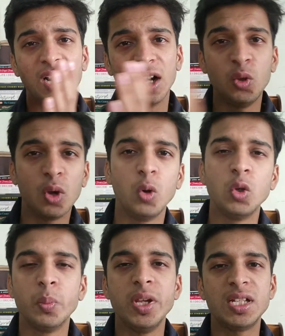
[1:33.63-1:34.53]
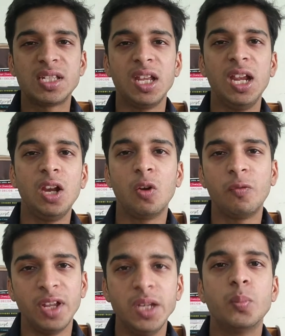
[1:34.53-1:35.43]
you have to make sale of
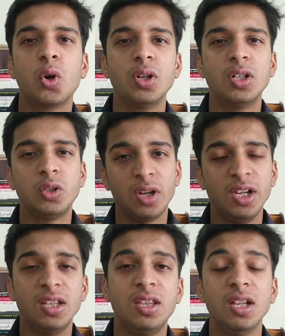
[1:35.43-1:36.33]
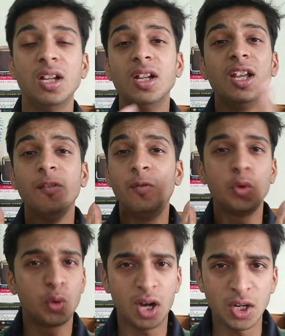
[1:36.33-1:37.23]
any product or anything. If you
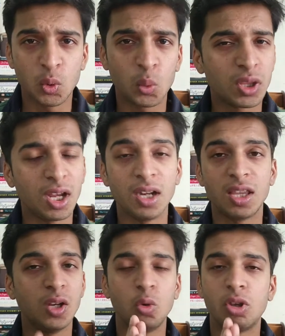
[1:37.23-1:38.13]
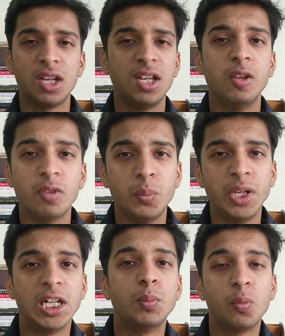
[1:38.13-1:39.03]
can't do that, then you can never
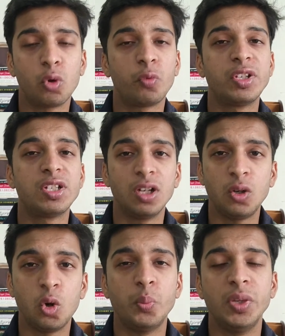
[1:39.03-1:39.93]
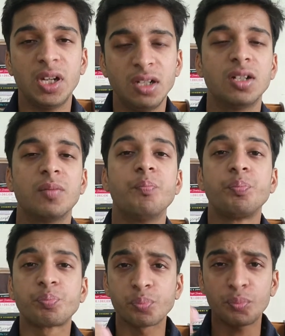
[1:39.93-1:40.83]
become a professional copywriter.
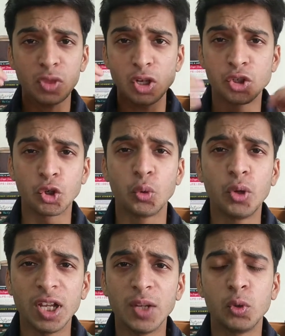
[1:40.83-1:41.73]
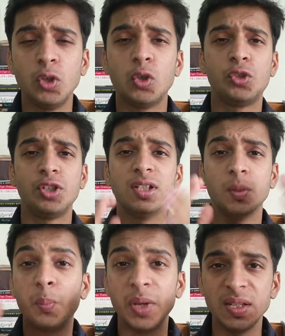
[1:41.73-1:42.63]
So today I'm going to share the
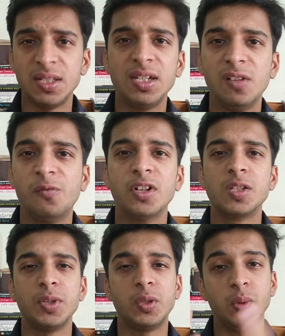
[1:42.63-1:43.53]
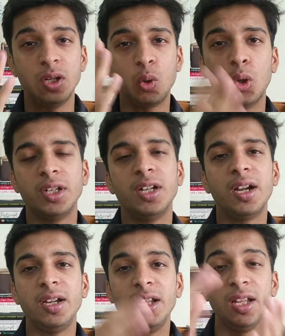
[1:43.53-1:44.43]
basic difference between a content
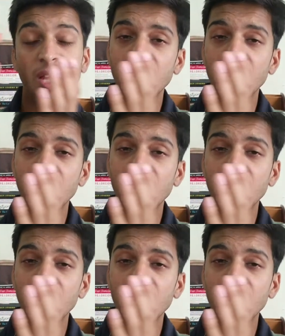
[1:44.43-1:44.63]
writing